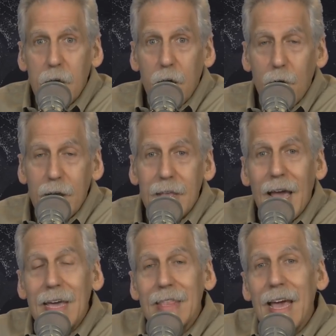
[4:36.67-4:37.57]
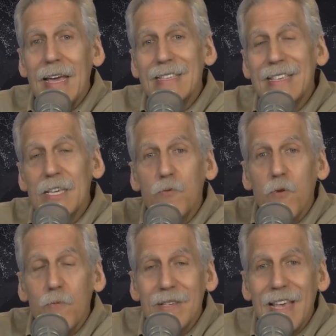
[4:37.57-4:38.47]
All right? And it says in
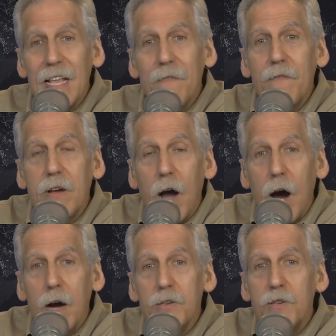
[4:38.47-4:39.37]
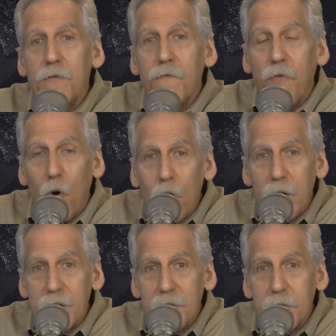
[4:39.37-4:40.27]
Romans 8, if God is for
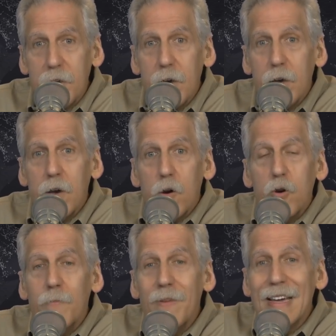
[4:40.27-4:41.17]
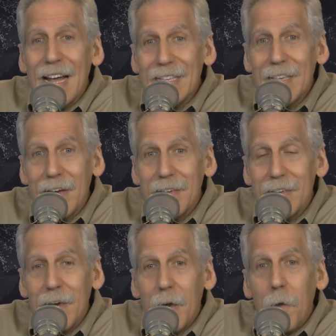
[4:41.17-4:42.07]
us, who can be against
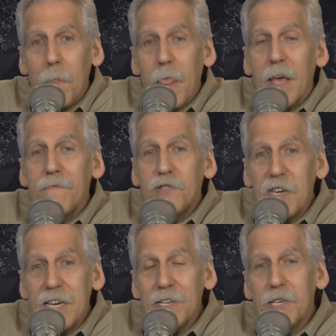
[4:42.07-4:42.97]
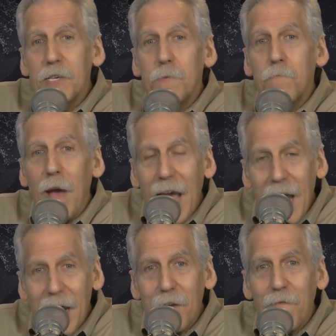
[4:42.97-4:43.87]
us? If Jesus
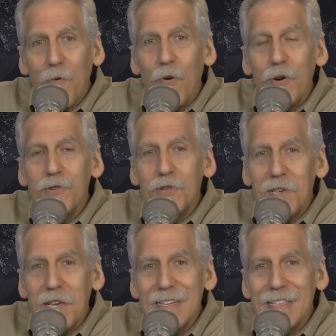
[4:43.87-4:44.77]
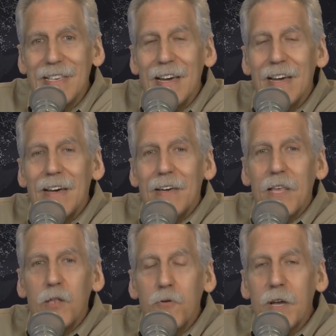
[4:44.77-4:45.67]
paid for all your sins,
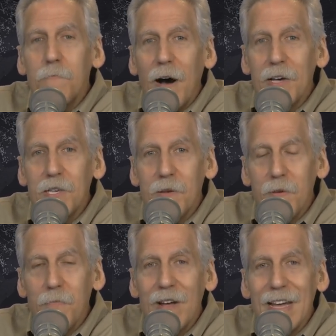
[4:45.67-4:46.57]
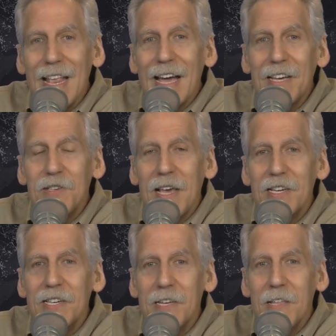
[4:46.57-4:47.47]
then who can possibly bring an
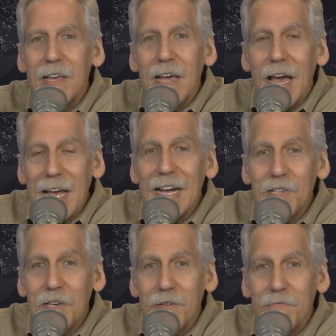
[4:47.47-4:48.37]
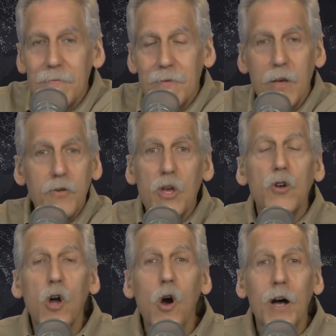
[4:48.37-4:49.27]
accusation against you? They're
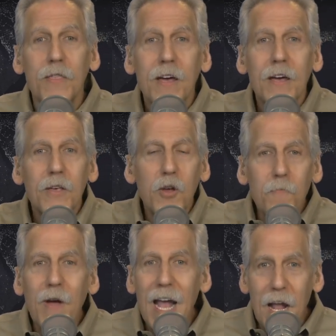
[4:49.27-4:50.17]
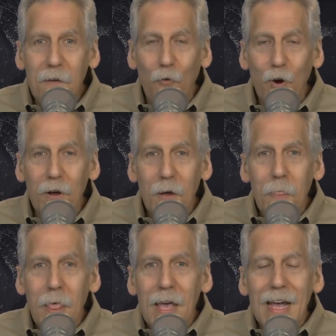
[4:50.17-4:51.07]
gone. They're paid for.
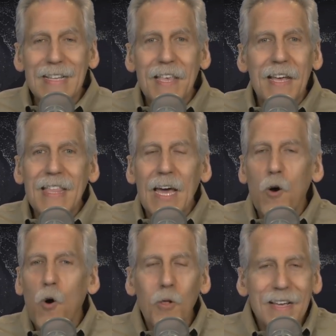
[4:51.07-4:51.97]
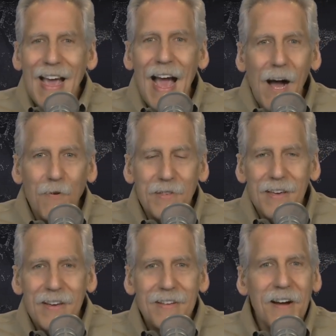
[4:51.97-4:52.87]
It's like that whole account
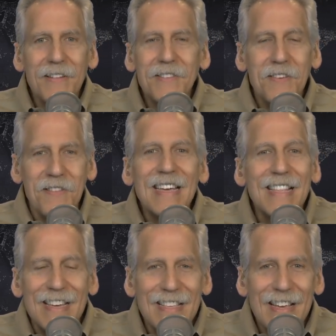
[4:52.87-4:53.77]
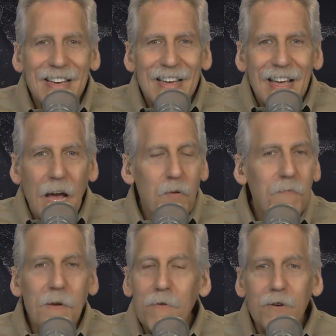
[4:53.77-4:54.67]
got deleted, and when
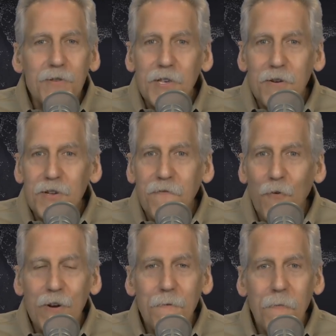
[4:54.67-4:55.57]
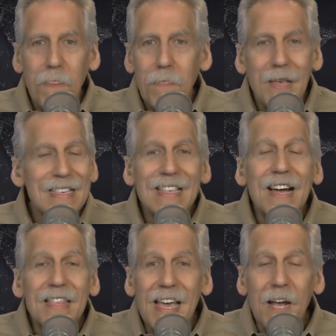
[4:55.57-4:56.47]
people go to search for it, it's
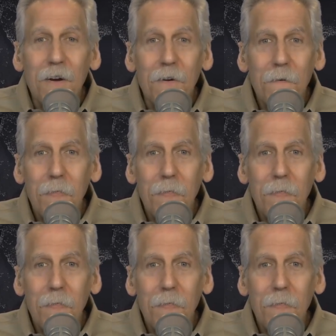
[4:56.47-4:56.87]
not there.